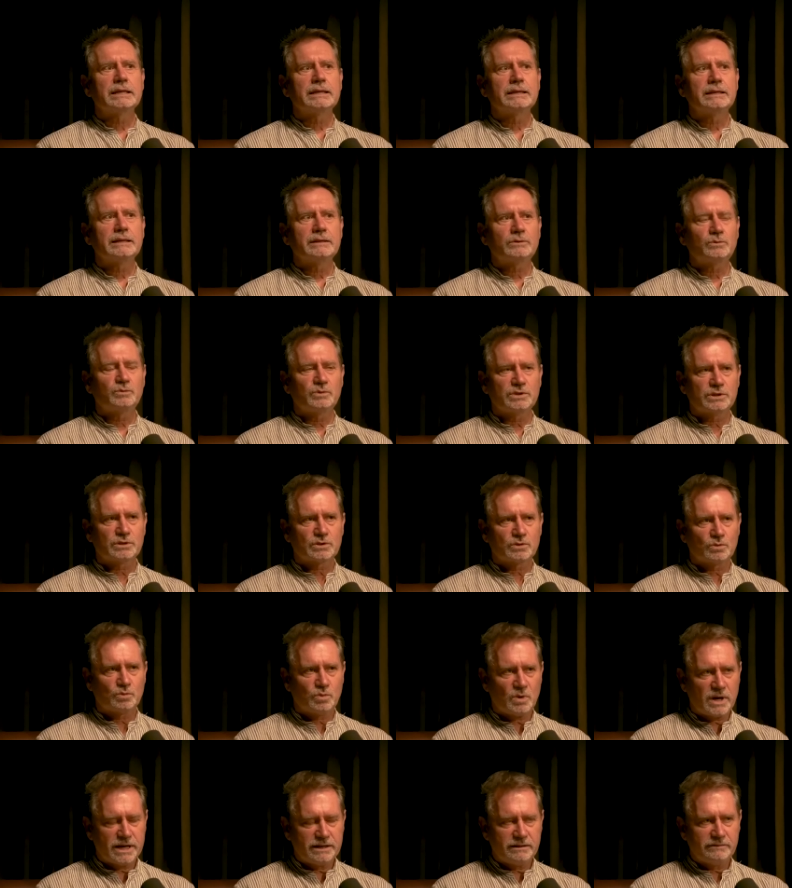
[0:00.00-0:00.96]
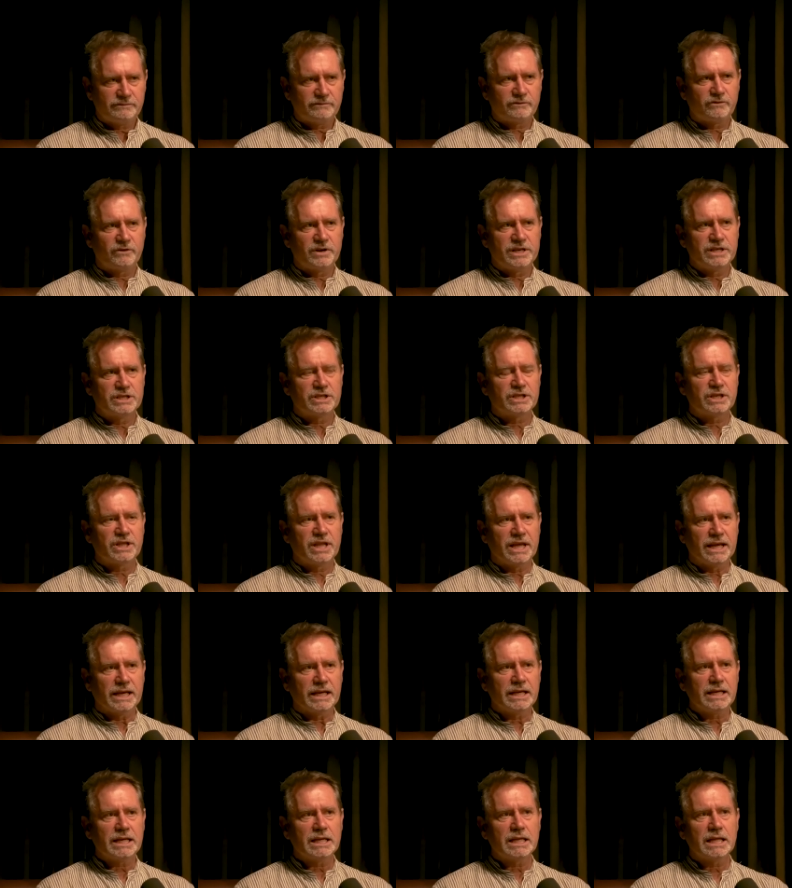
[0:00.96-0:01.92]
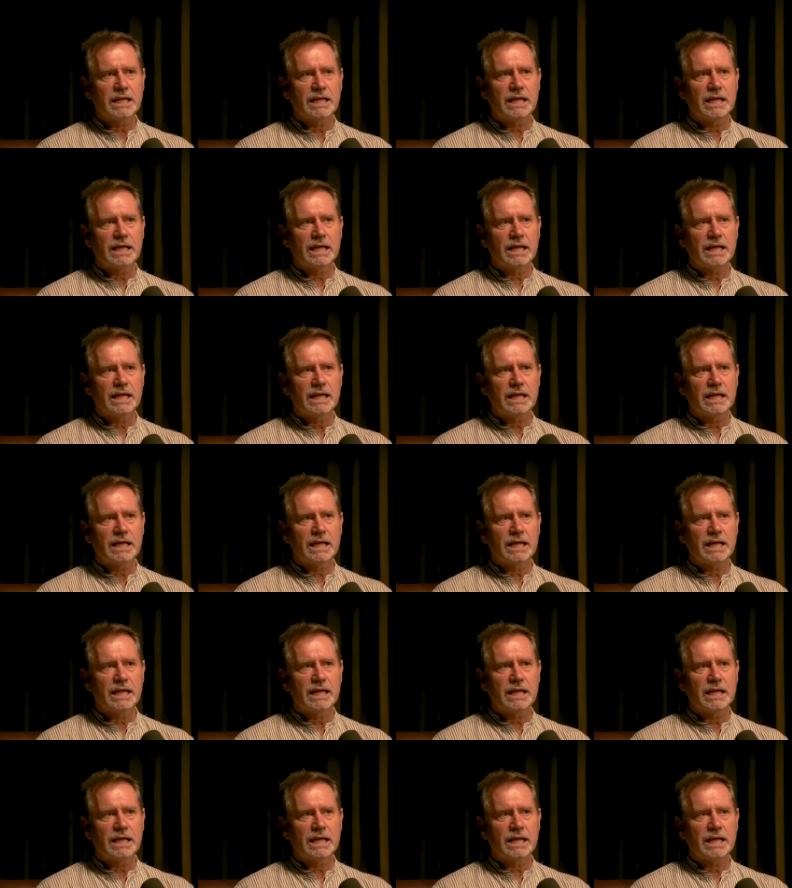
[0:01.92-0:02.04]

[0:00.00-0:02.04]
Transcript: It was quite a fringe thing.